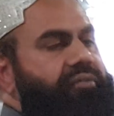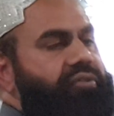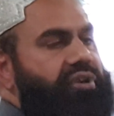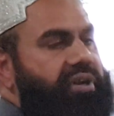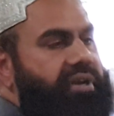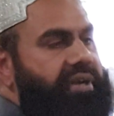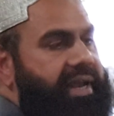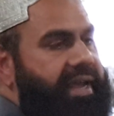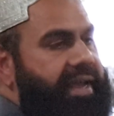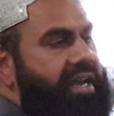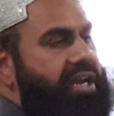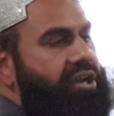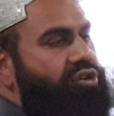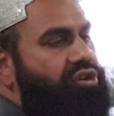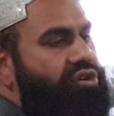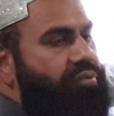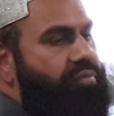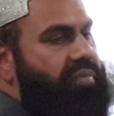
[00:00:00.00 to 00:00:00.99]
your dad
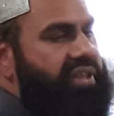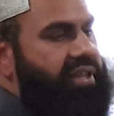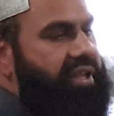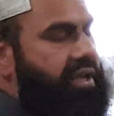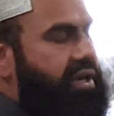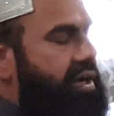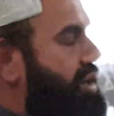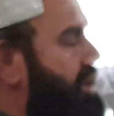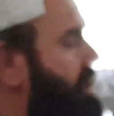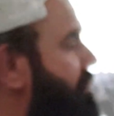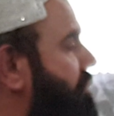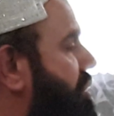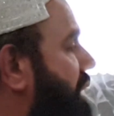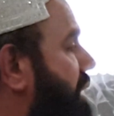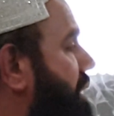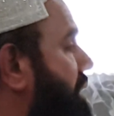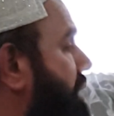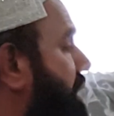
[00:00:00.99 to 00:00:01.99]
or mother. You
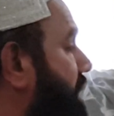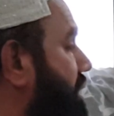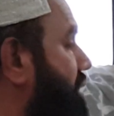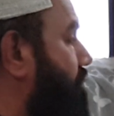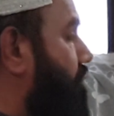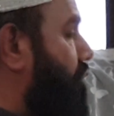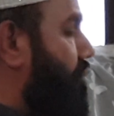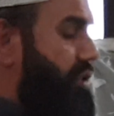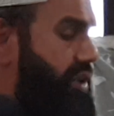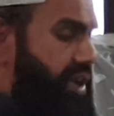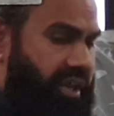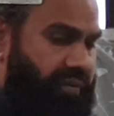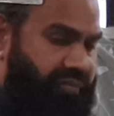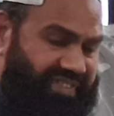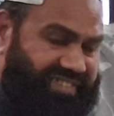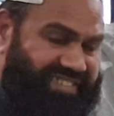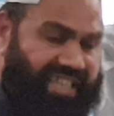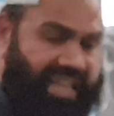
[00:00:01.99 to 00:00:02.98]
cannot walk
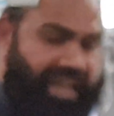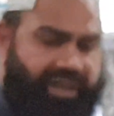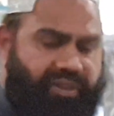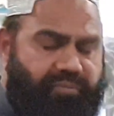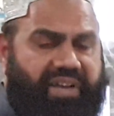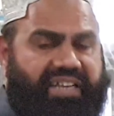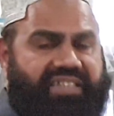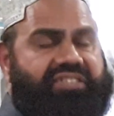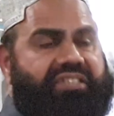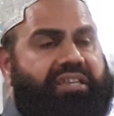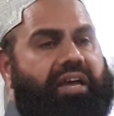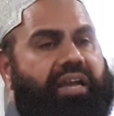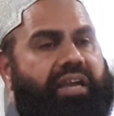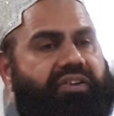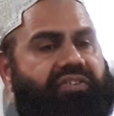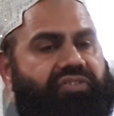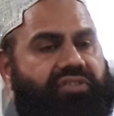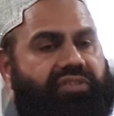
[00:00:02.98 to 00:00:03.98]
even side by
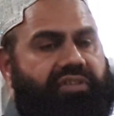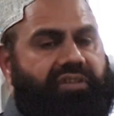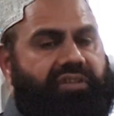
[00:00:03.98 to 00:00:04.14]
sides.